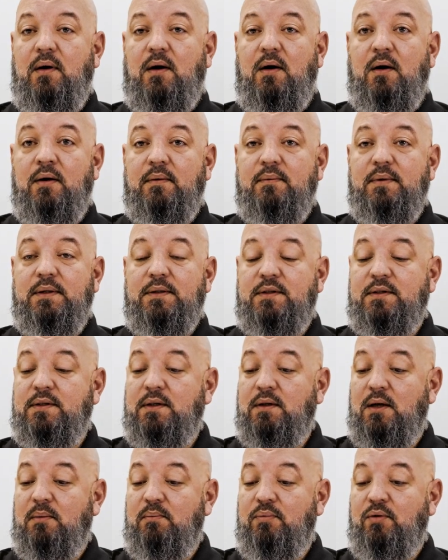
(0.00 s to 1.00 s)
it's
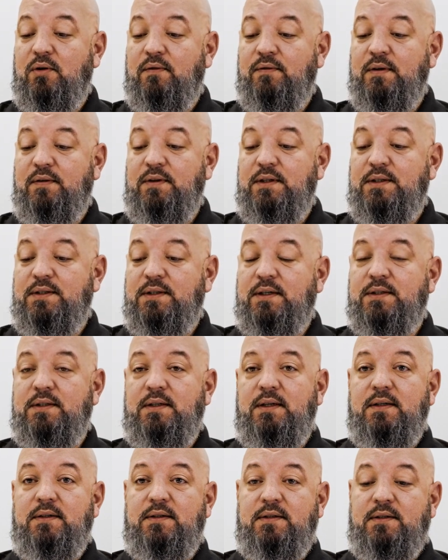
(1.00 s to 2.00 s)
still on port
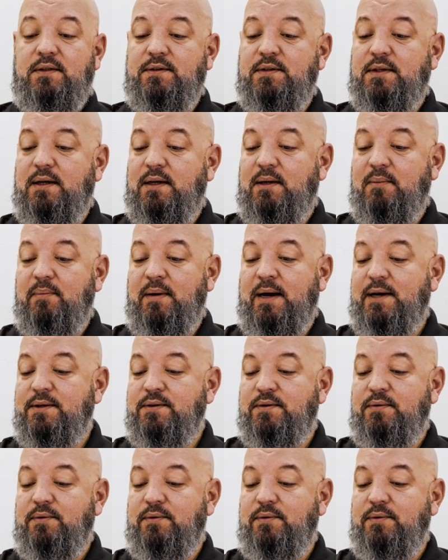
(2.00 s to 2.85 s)
5060, it's still set to pass